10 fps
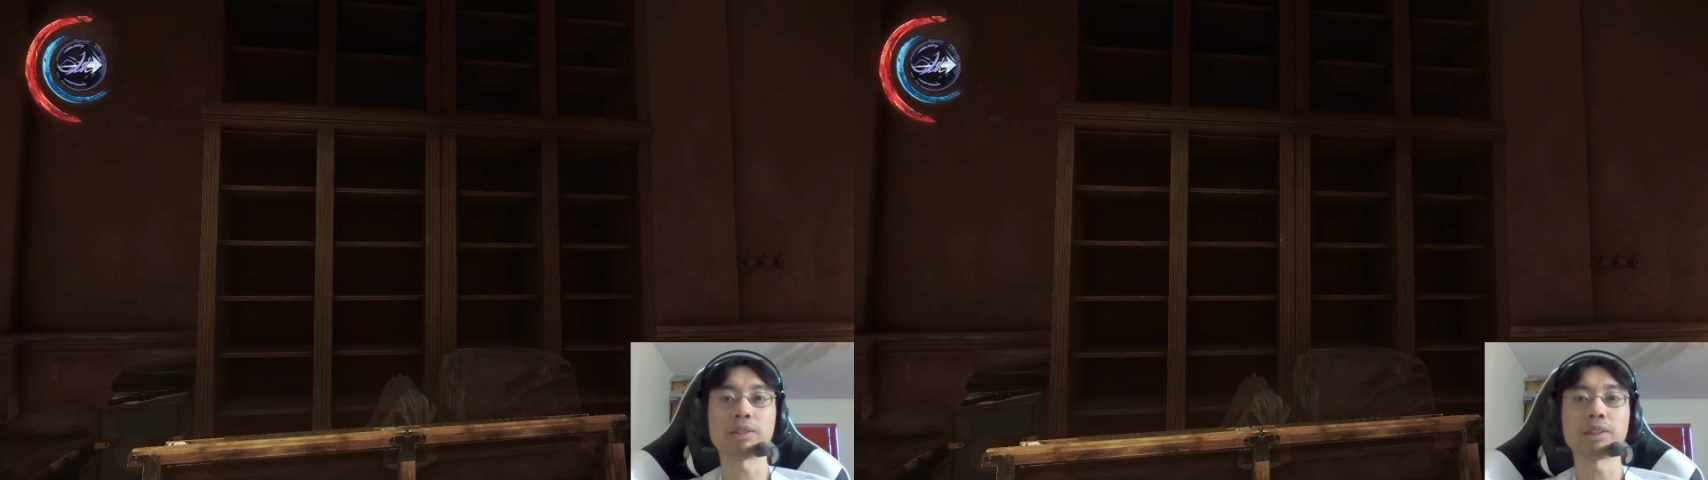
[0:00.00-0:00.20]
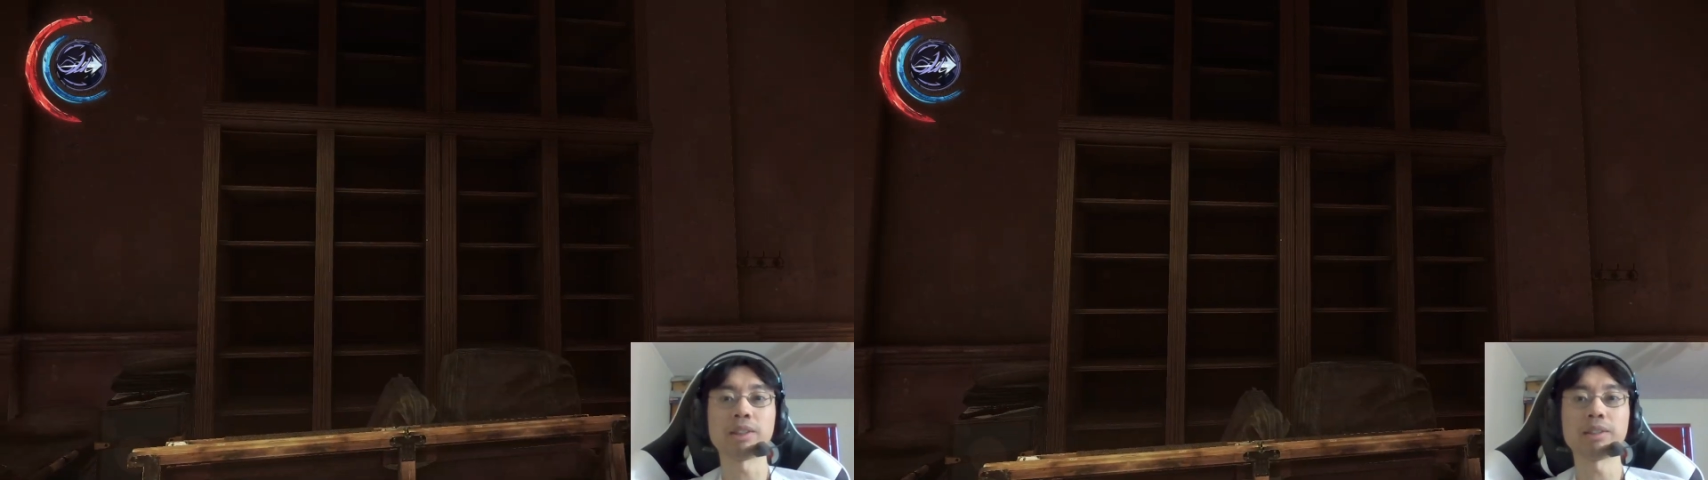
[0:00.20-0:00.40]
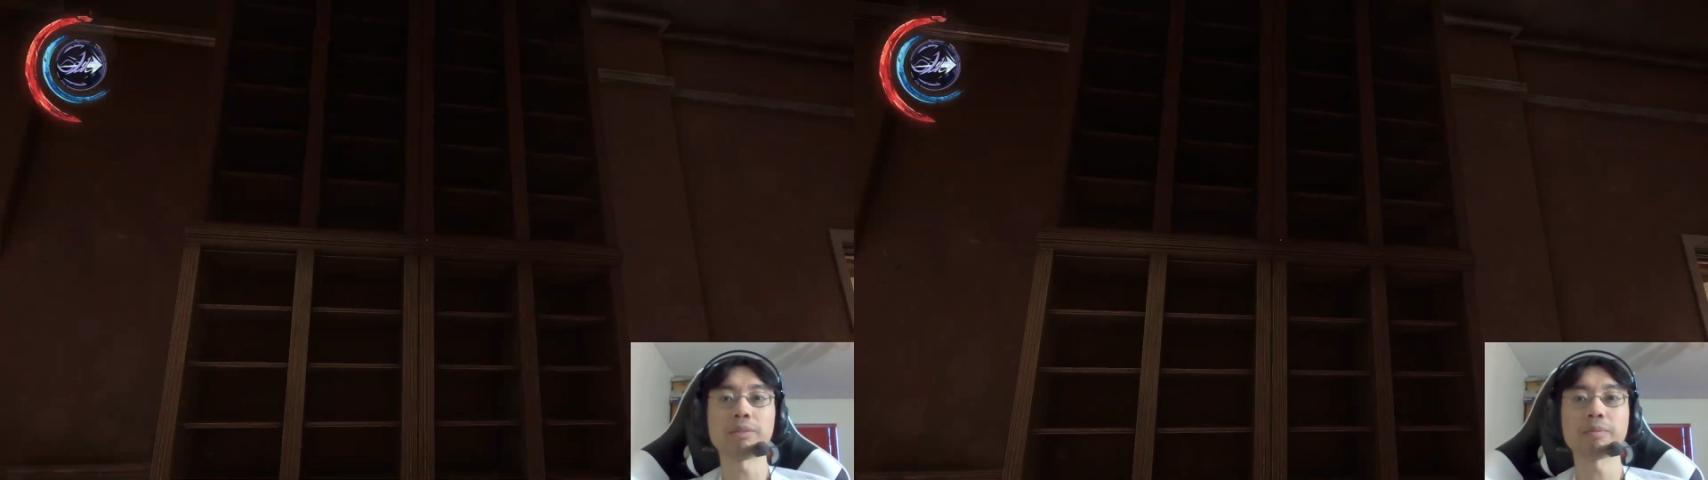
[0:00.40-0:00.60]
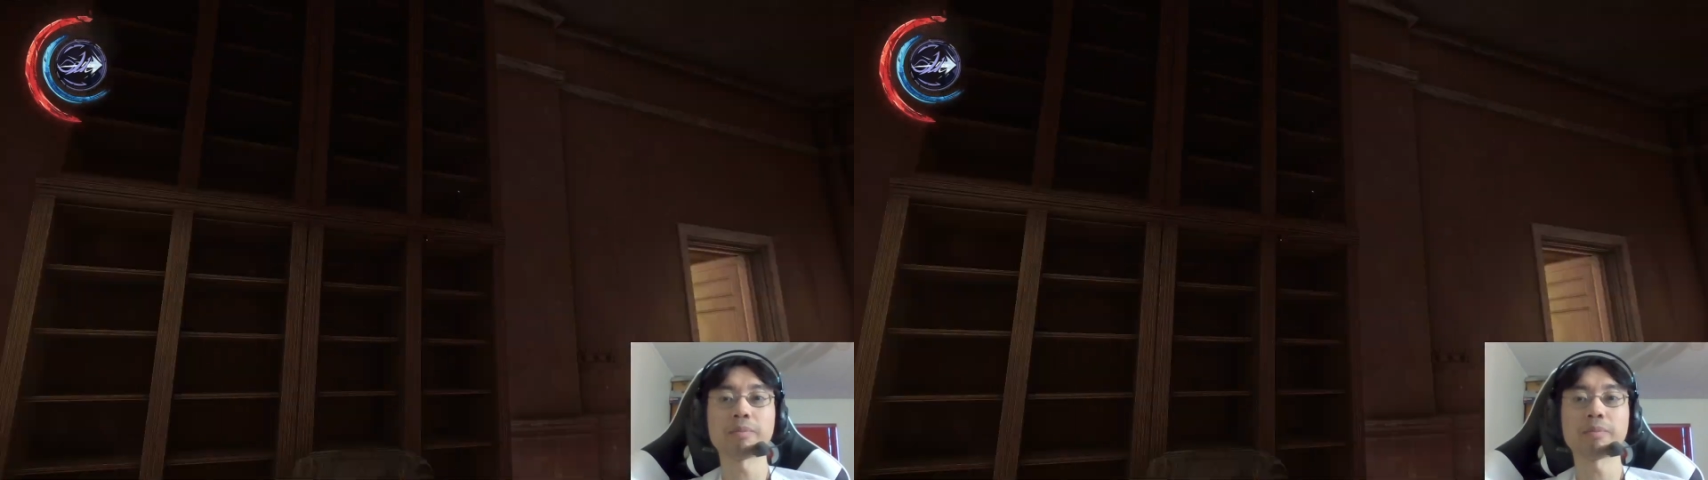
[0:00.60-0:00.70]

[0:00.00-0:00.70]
out here.